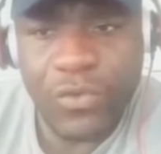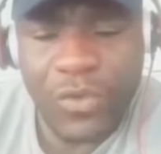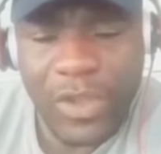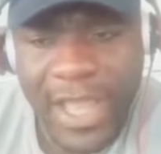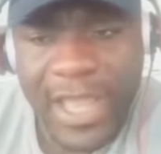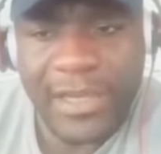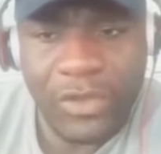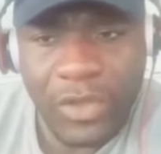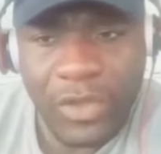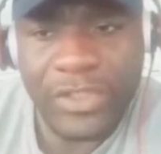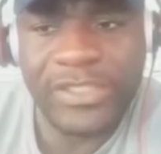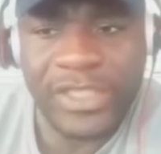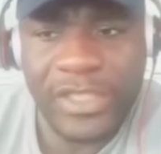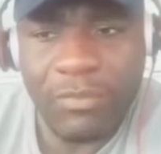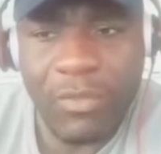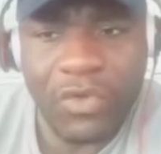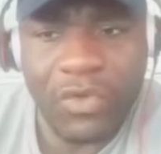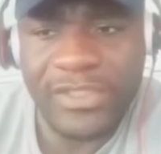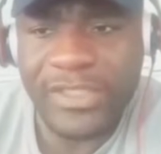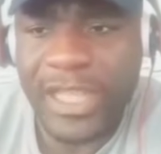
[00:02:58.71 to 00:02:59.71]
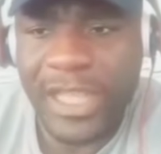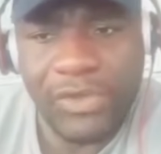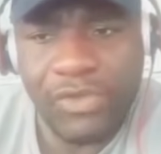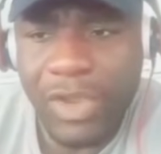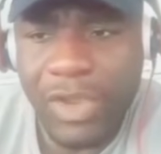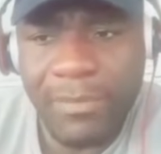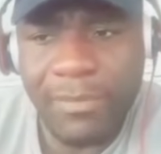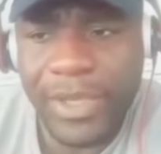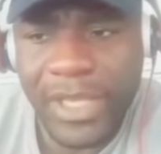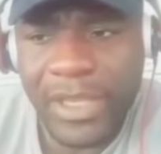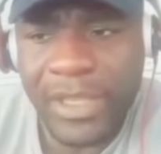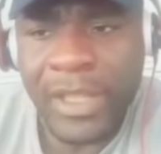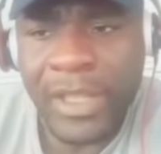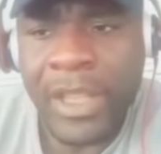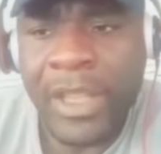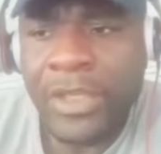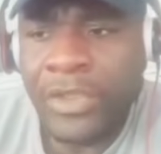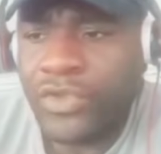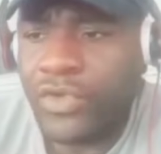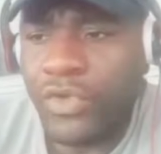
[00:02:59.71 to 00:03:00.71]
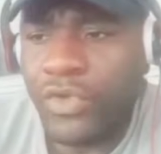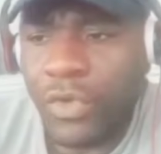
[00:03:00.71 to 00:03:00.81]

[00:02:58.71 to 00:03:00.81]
are not Igbos, that you are Benin. So you